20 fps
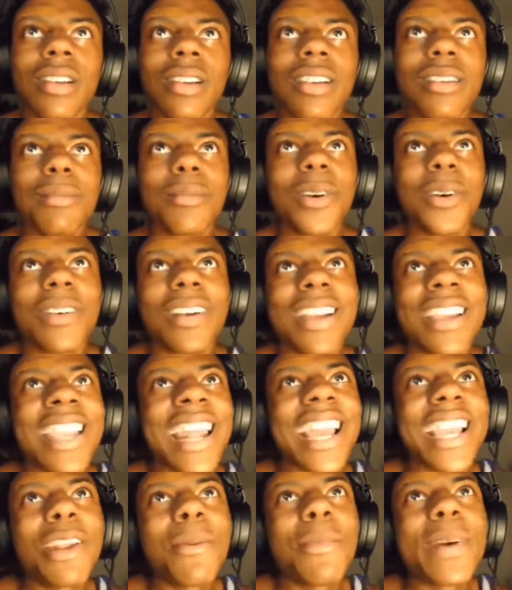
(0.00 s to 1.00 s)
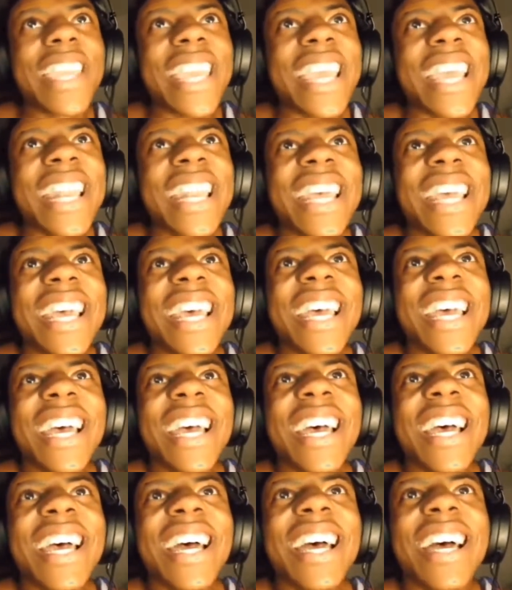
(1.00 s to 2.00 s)
come on. Can I get him again?
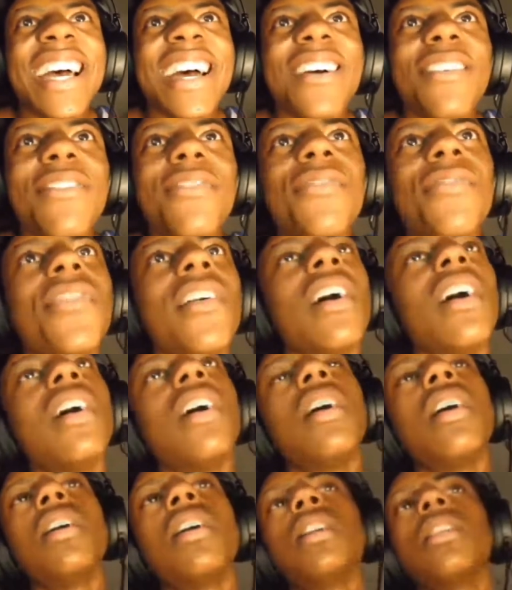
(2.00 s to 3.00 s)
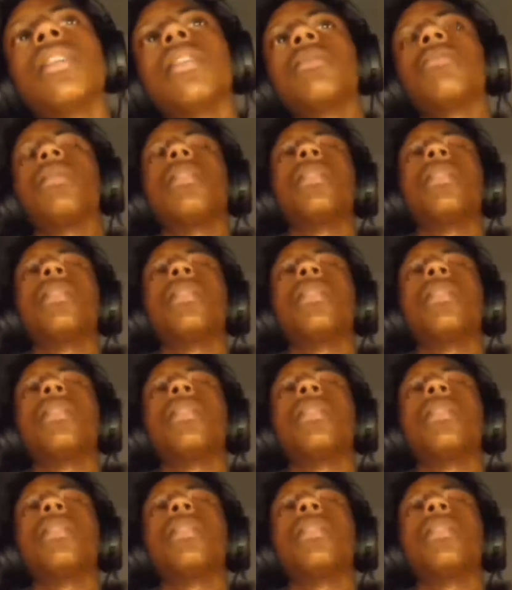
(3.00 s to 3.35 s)
Fuck, like